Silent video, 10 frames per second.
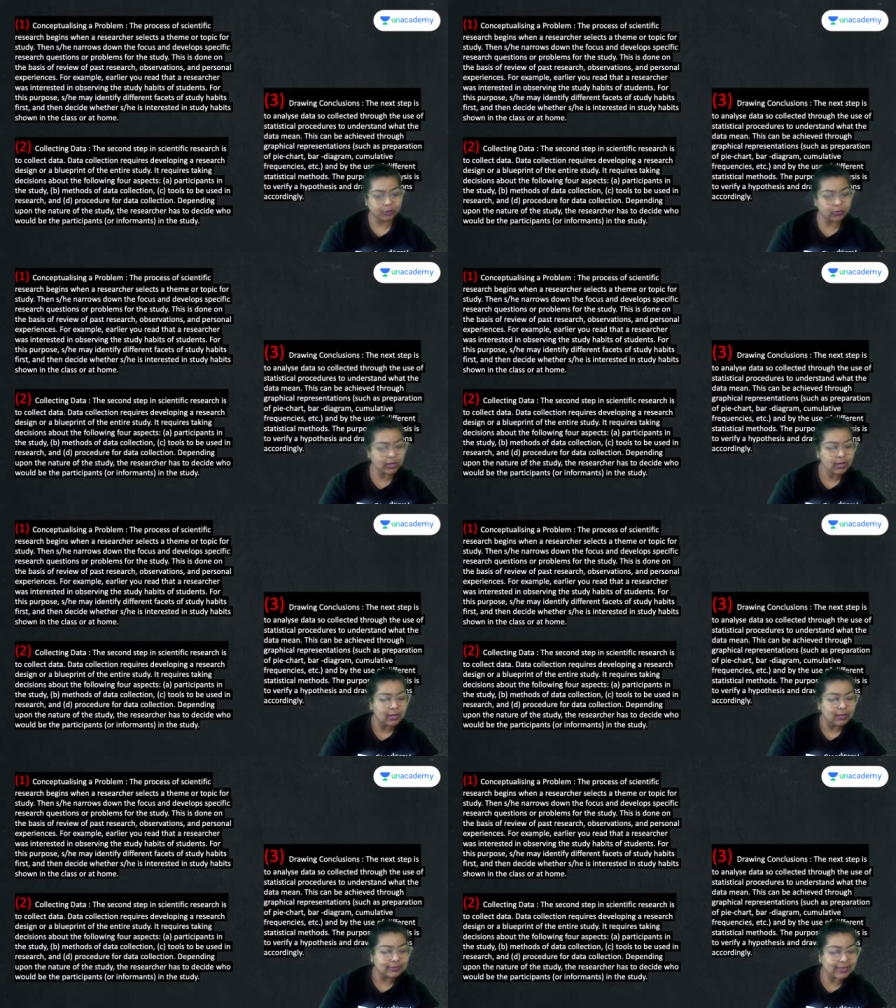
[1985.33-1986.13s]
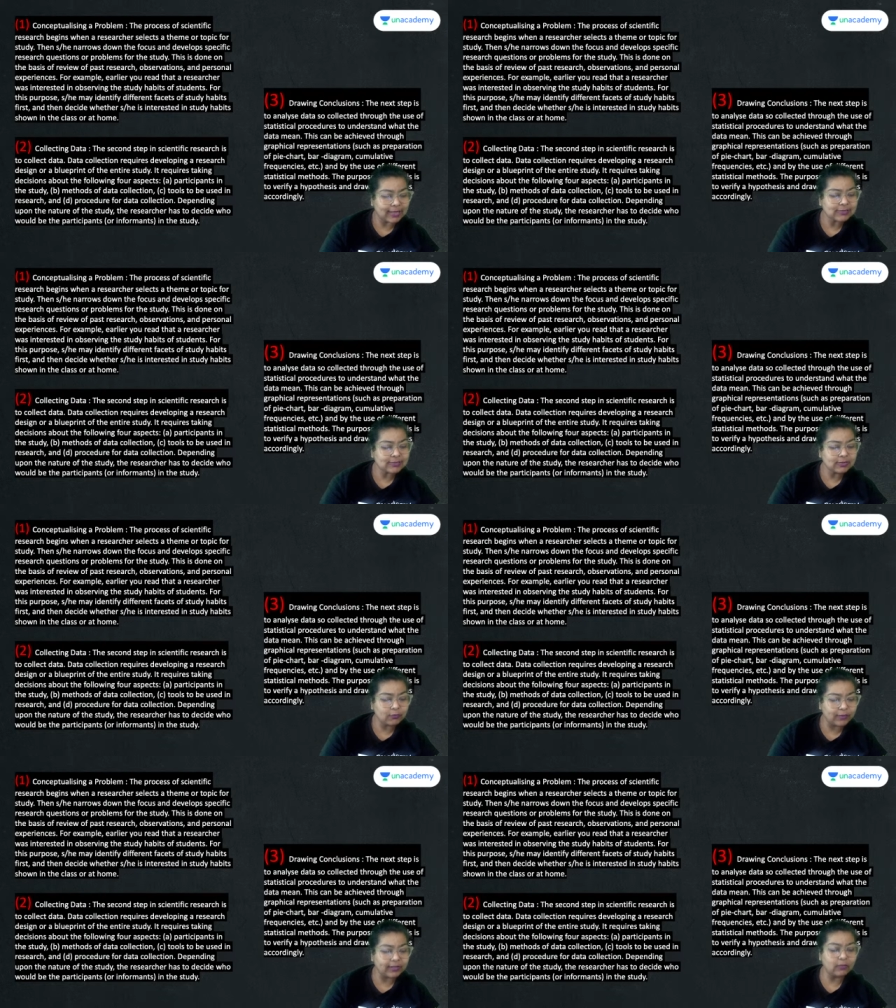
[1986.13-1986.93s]
Okay. That's a
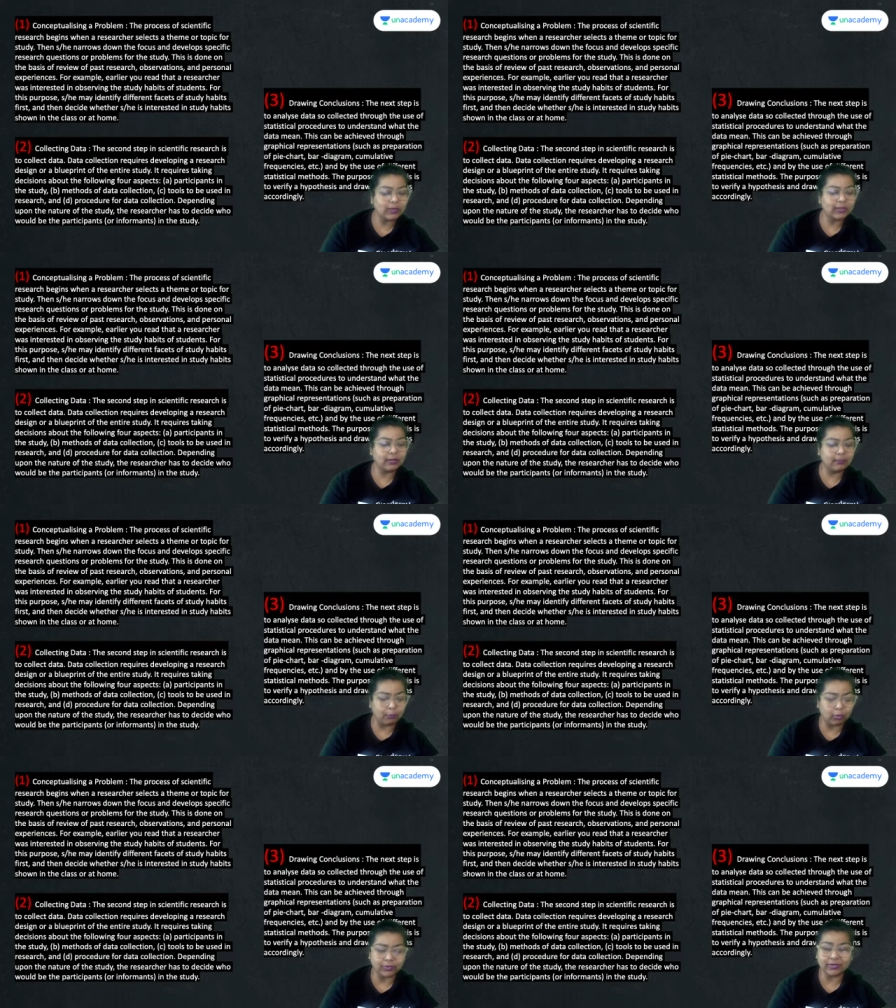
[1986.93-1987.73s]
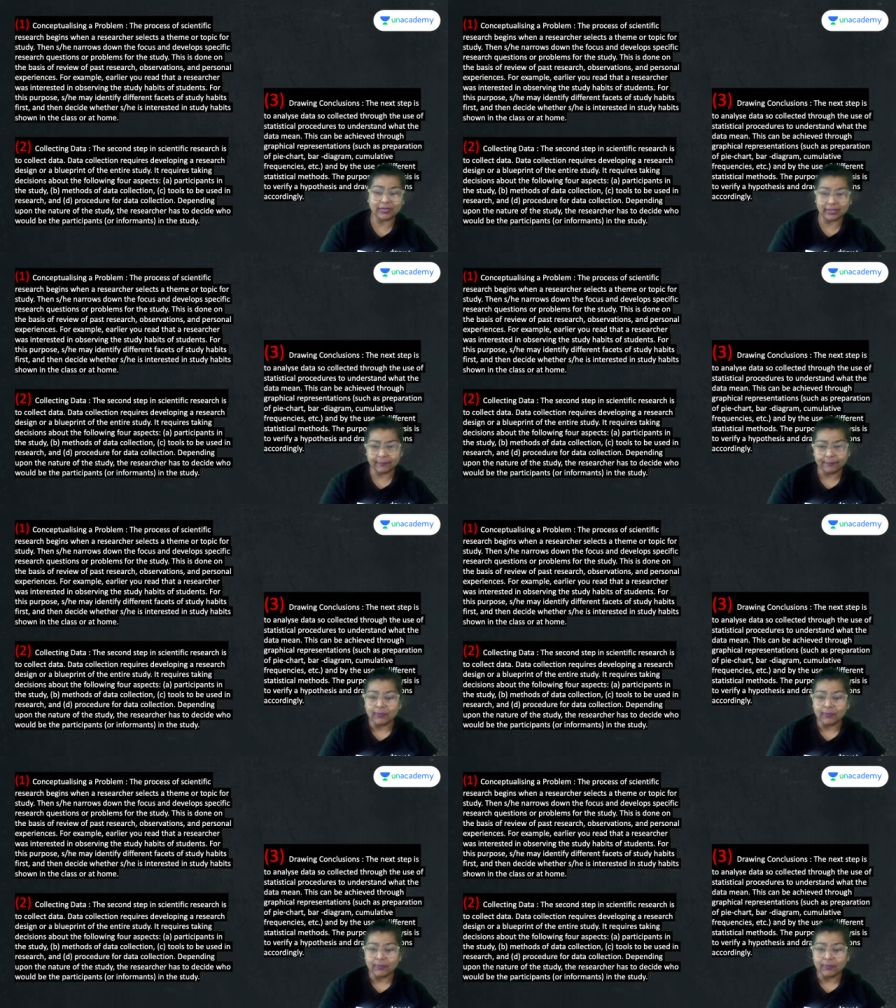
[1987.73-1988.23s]
very, very important thing.